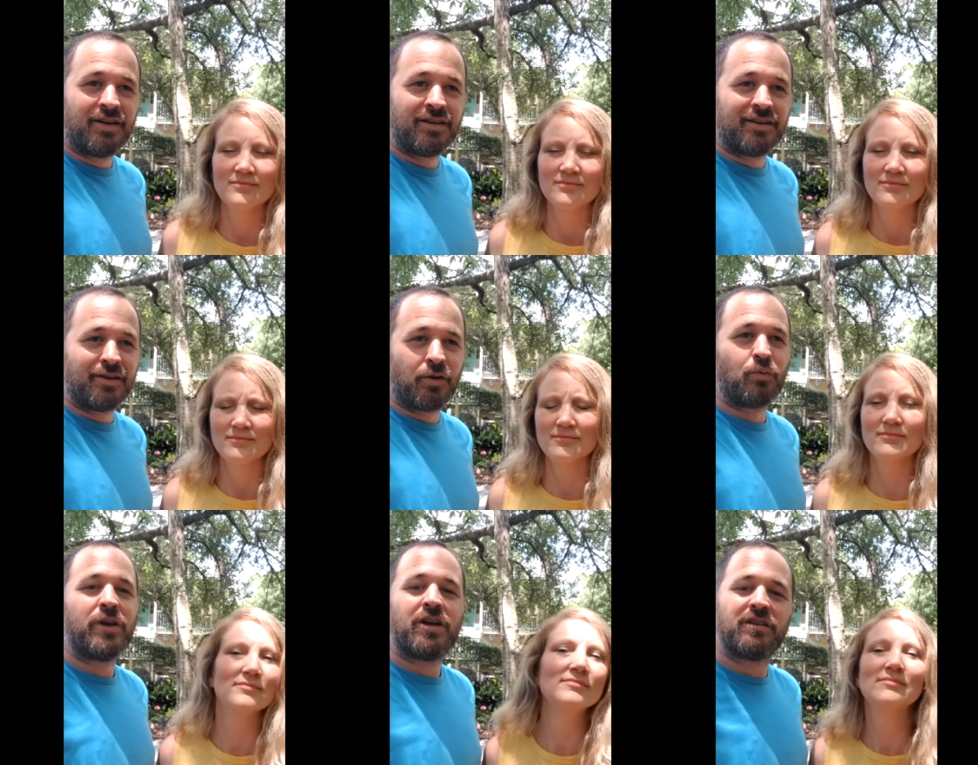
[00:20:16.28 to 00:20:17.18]
Speaker 1: or
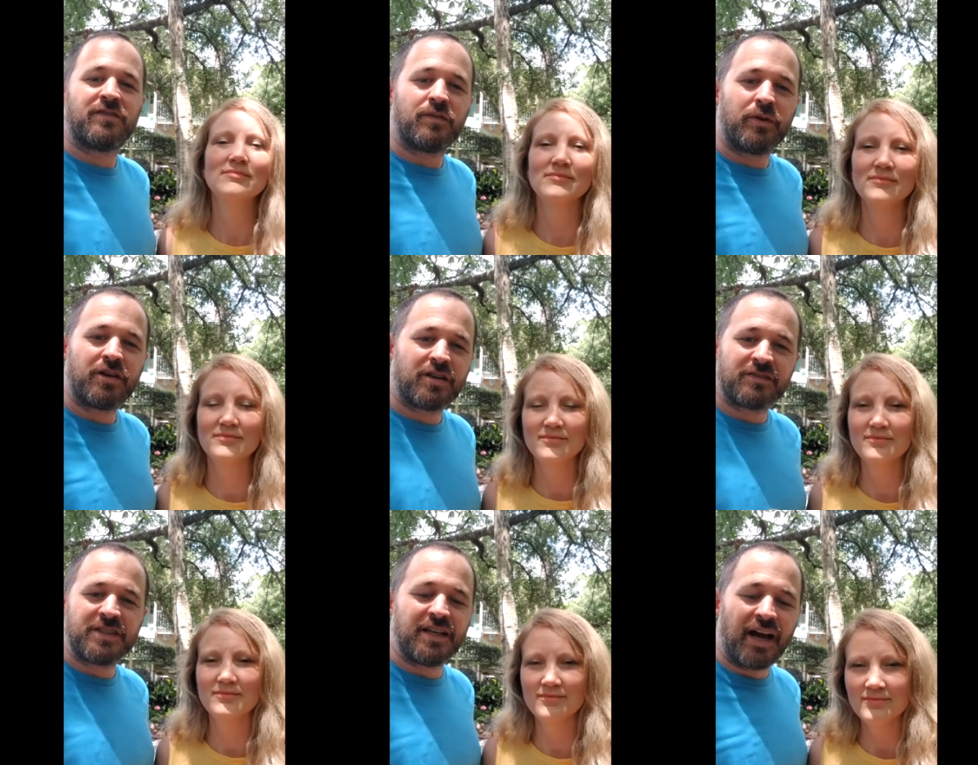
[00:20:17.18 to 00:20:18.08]
we could have we could have
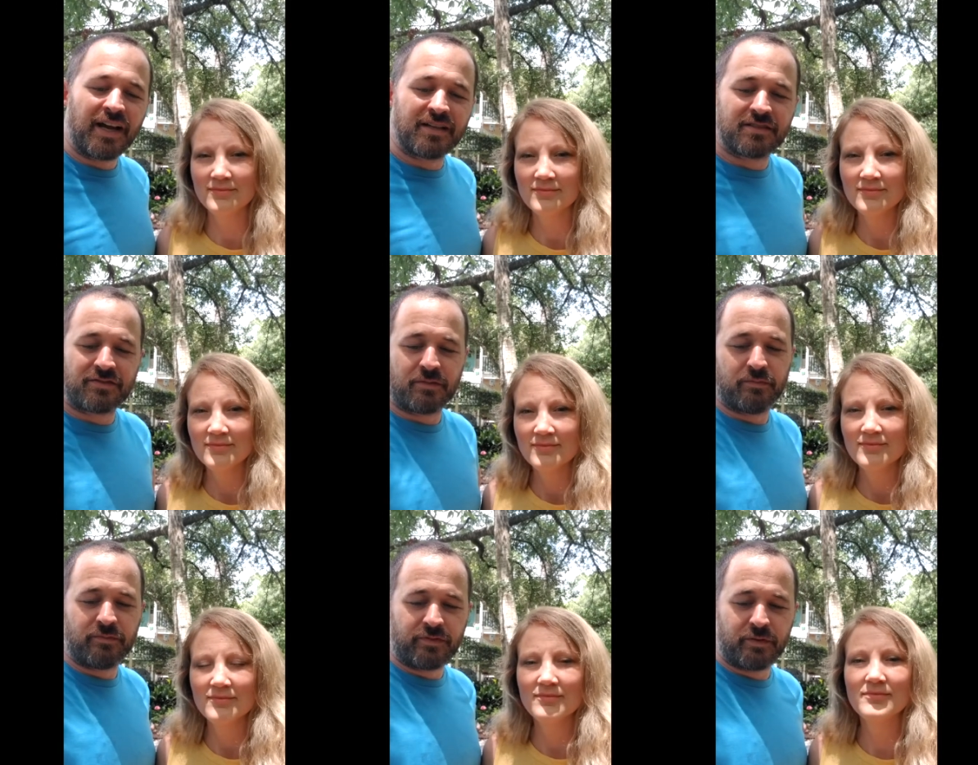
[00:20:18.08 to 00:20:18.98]
seek guidance
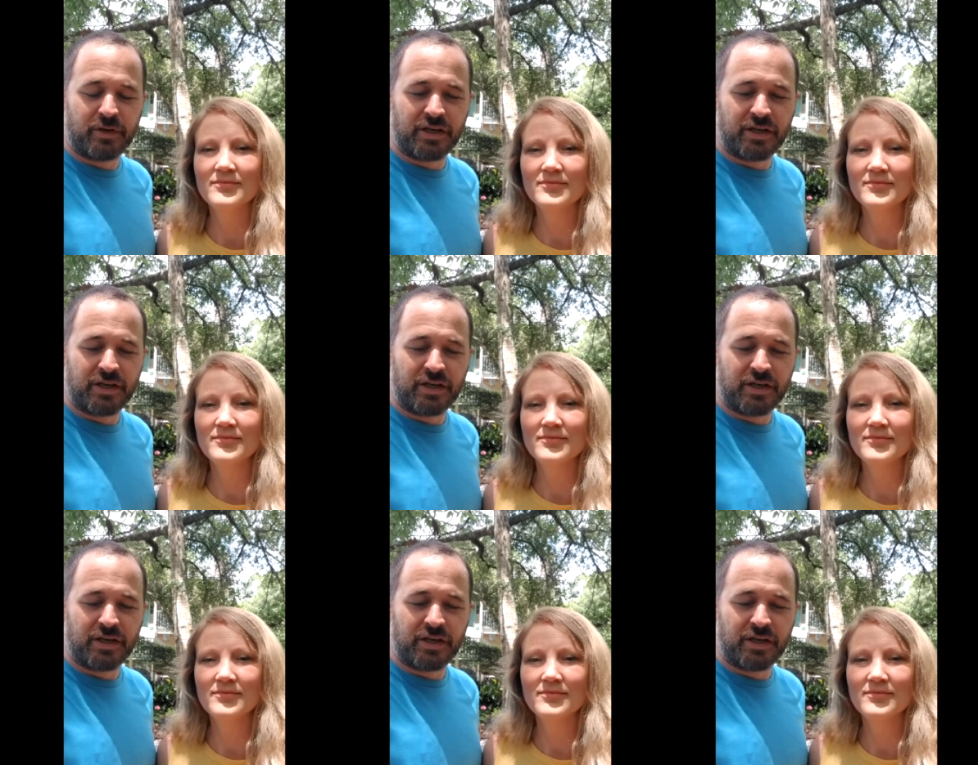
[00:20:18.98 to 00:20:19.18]
from from a